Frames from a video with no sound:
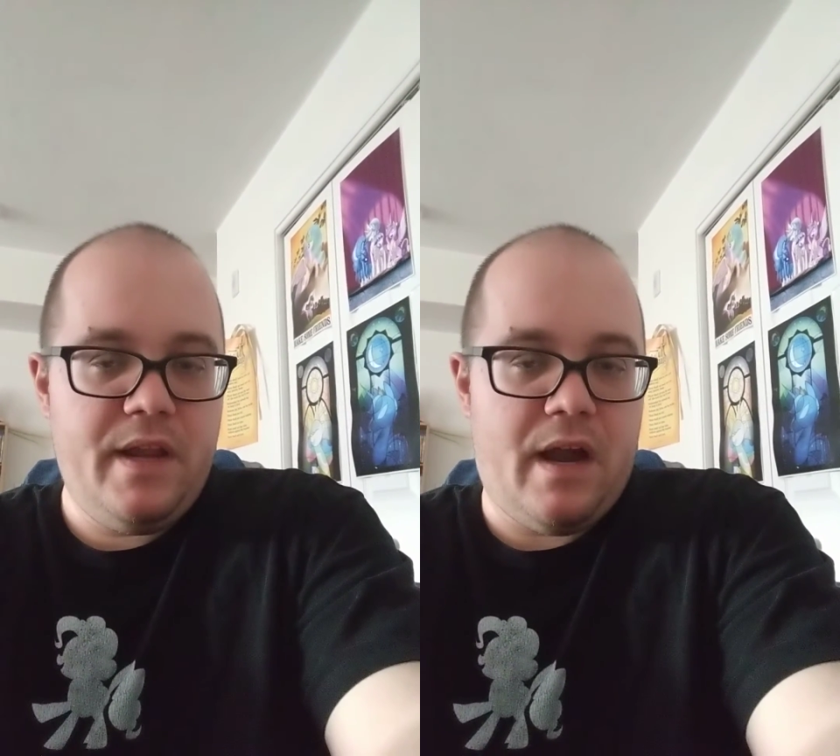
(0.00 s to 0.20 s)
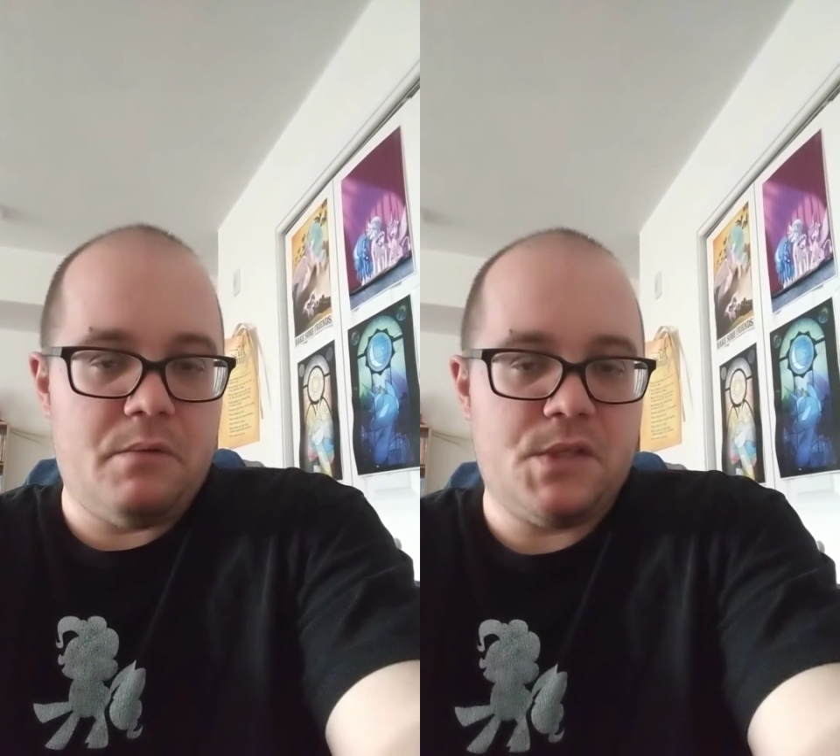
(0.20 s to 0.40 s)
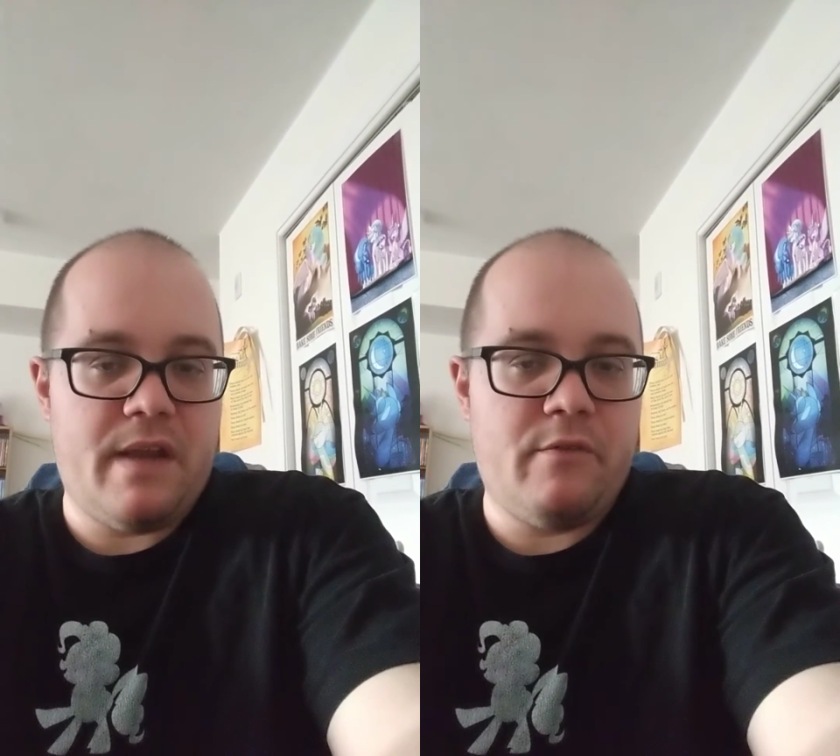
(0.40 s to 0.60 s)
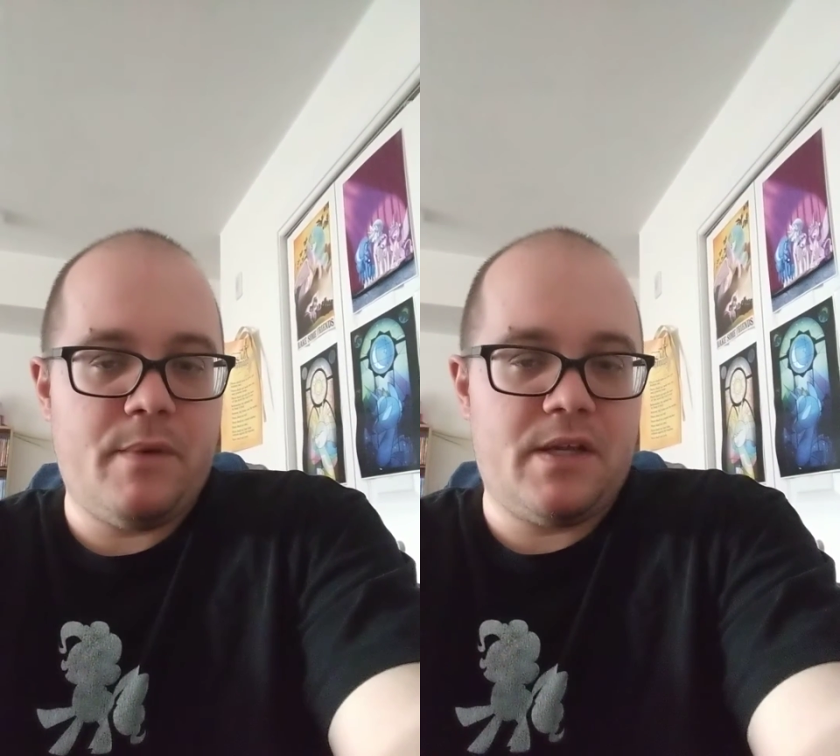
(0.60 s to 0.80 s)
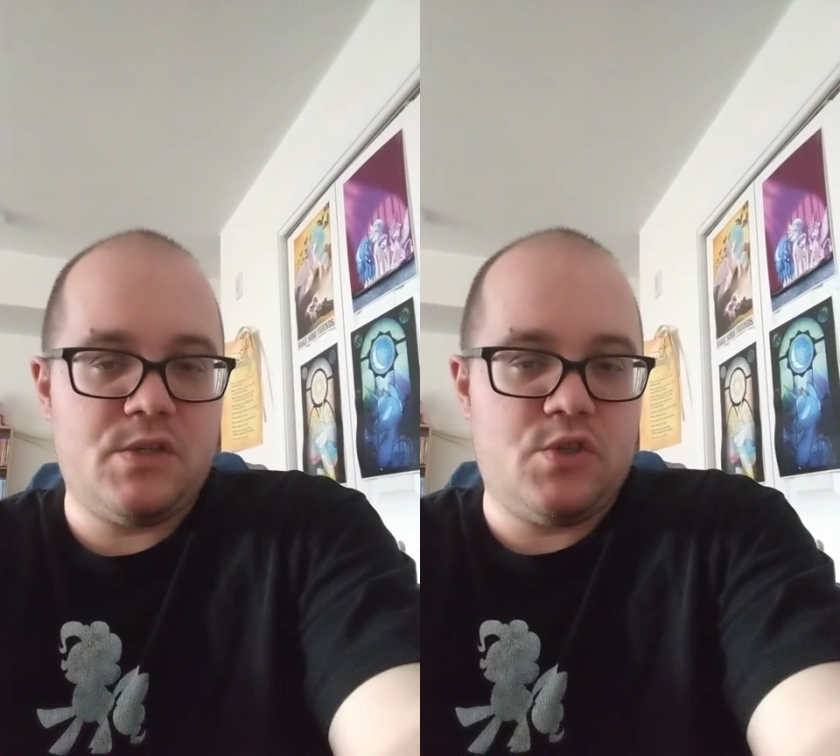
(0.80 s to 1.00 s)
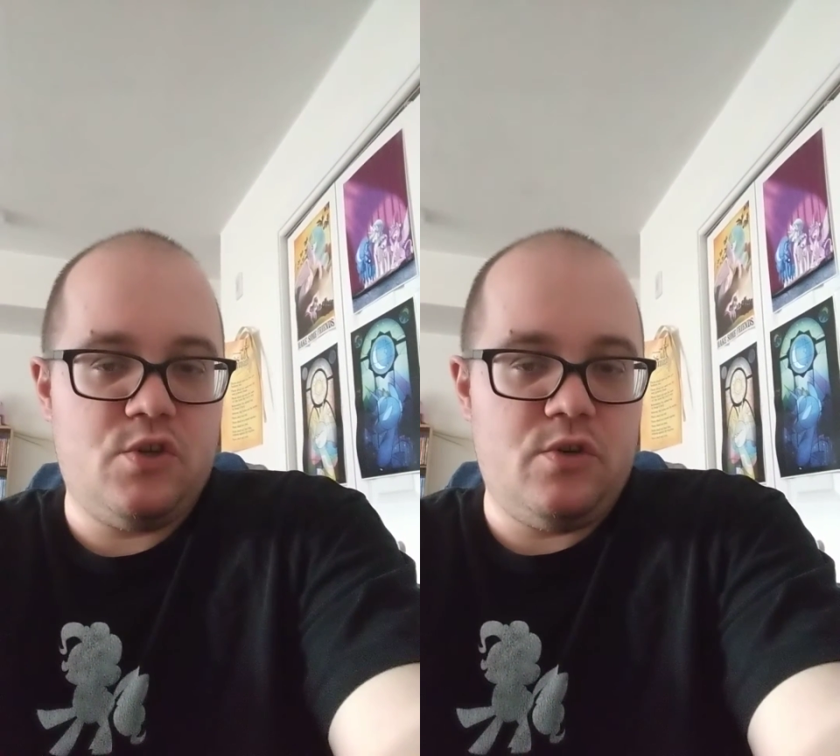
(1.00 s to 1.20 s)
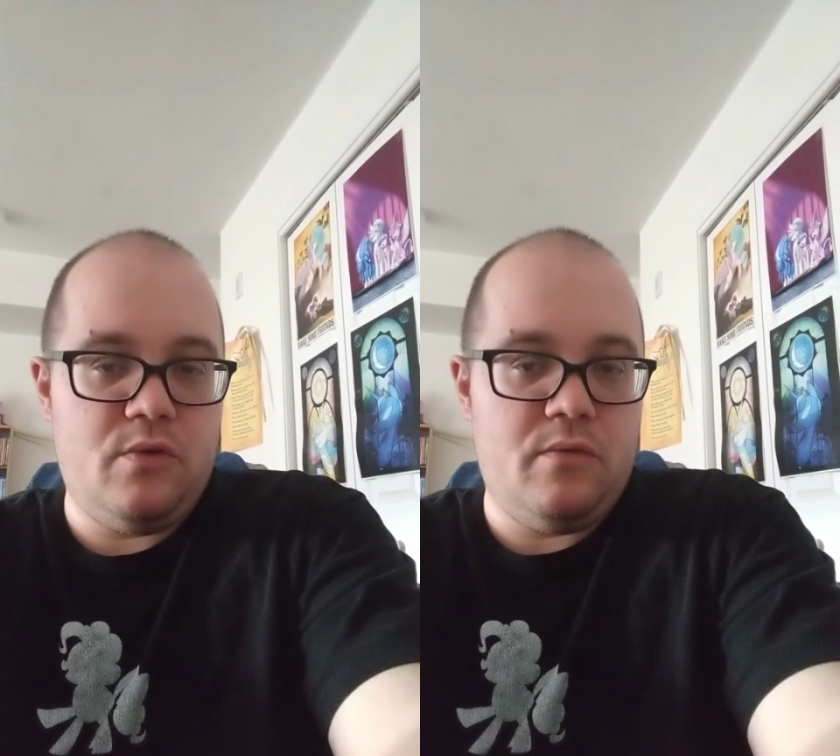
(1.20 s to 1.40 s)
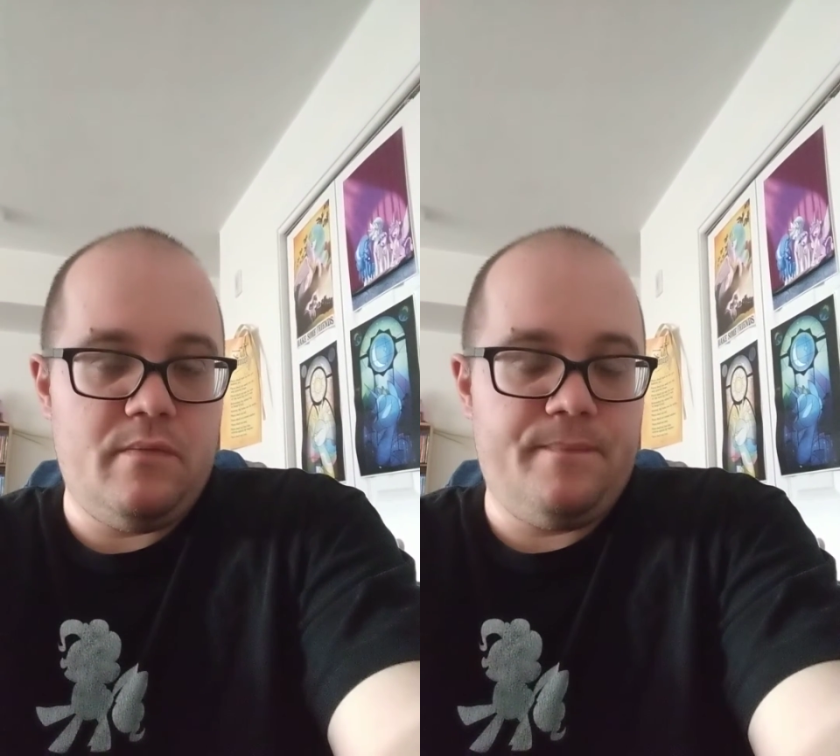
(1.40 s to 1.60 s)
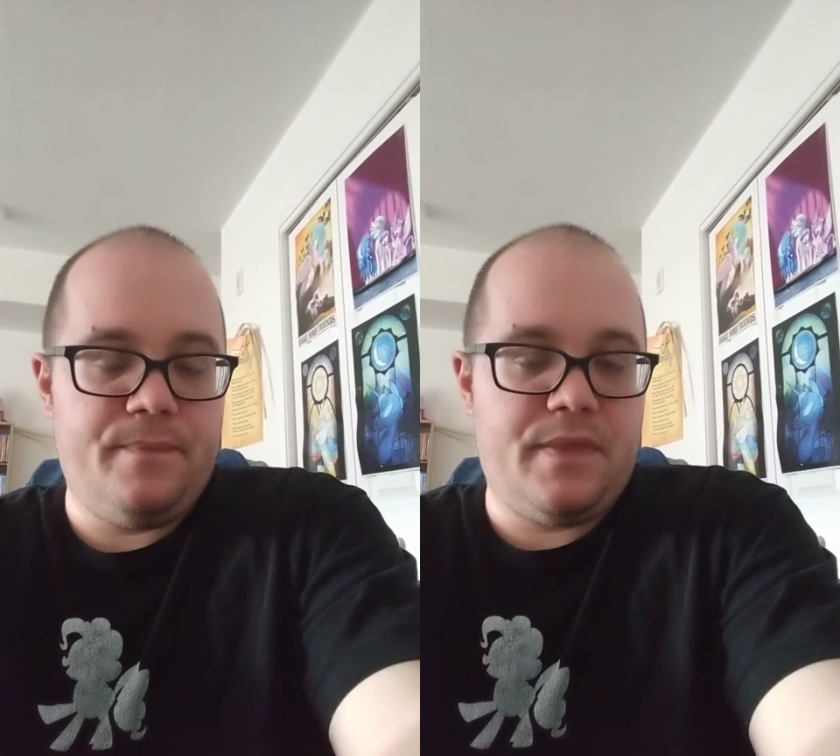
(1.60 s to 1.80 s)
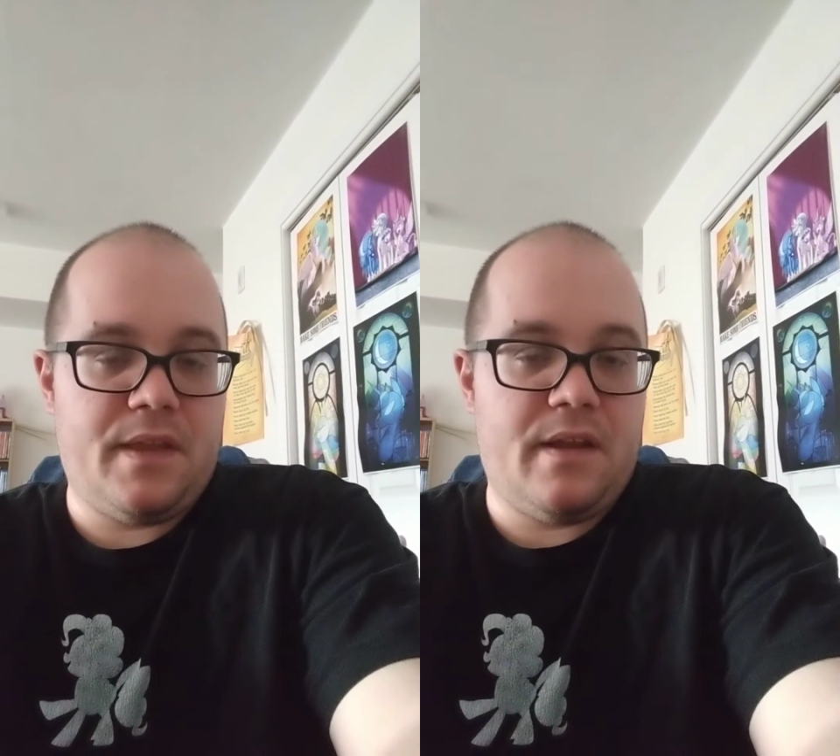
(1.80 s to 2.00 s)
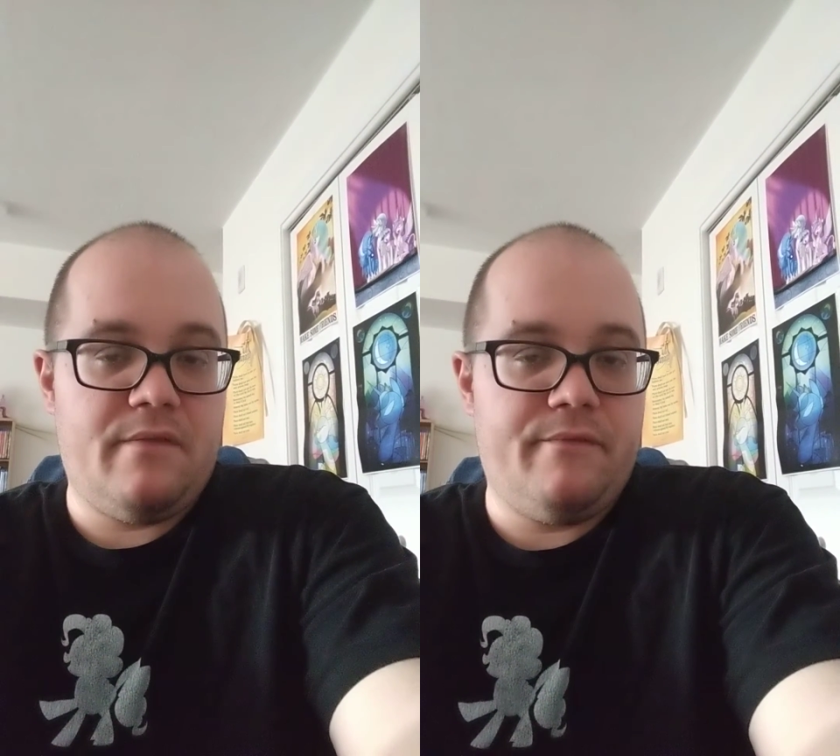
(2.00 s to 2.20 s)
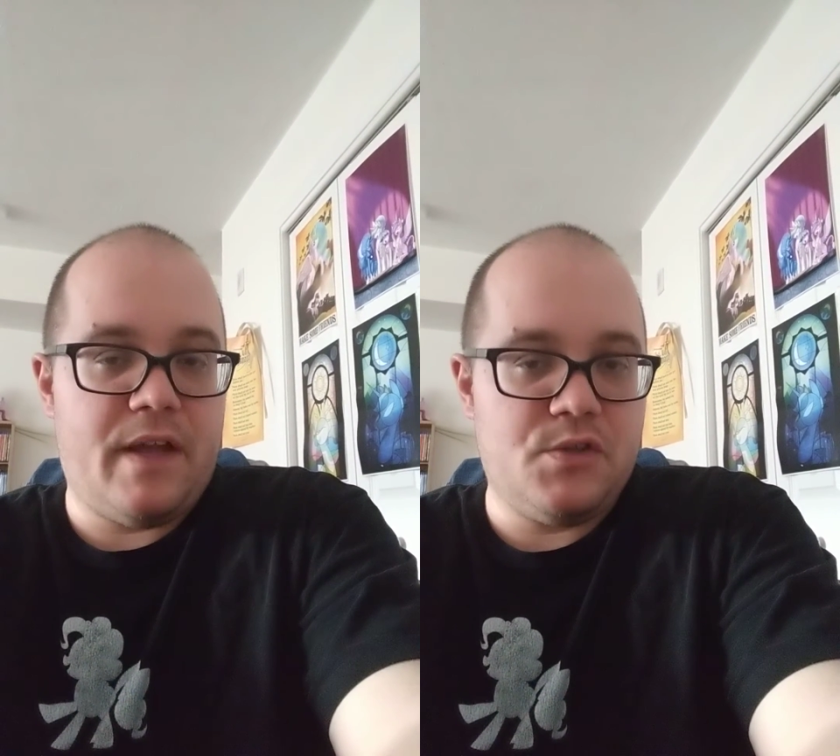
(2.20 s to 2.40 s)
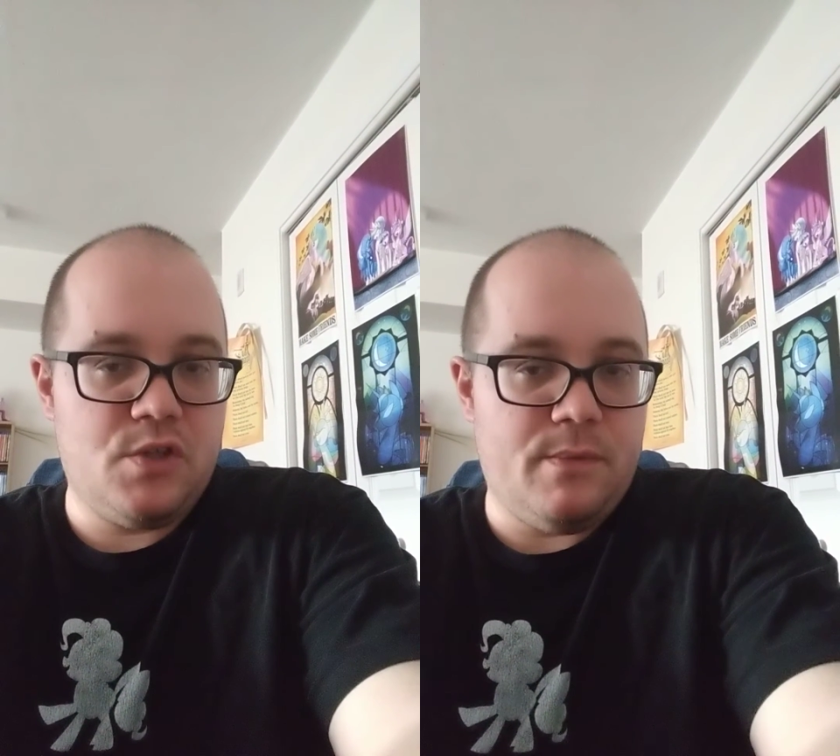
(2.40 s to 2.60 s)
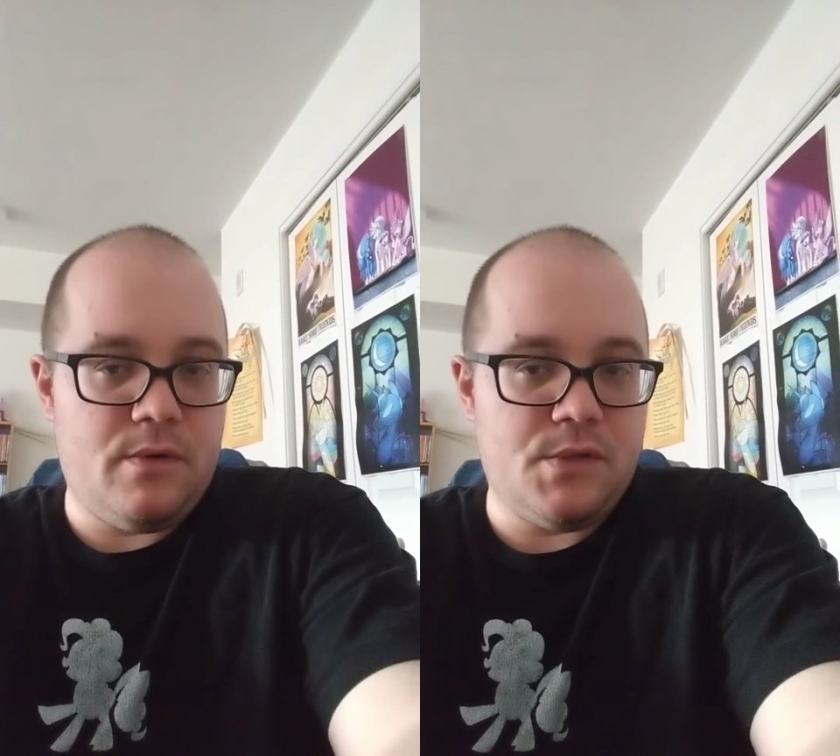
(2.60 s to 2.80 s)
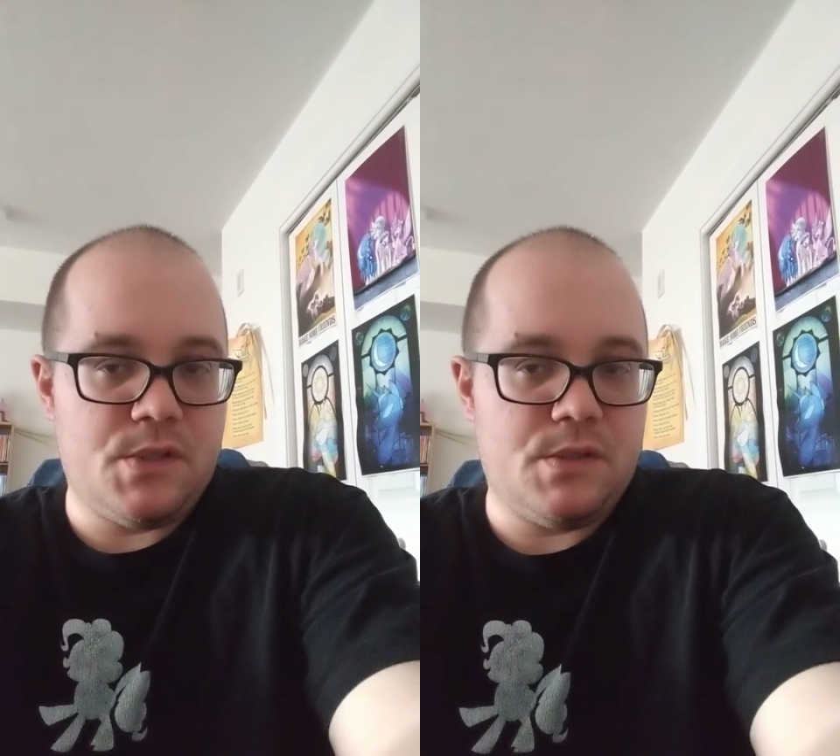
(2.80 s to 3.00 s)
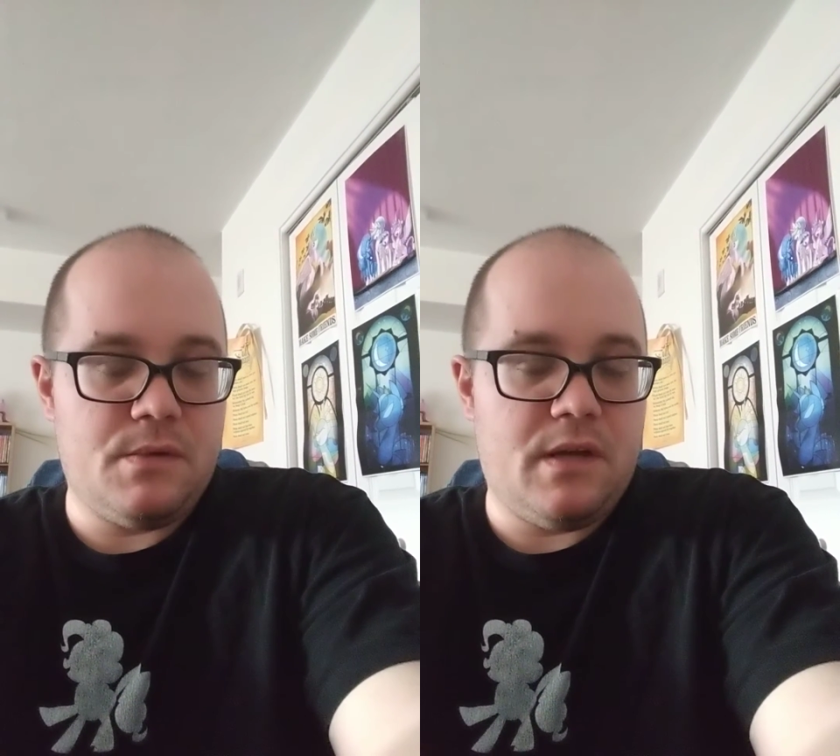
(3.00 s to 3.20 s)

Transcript: I was never big into vegetables.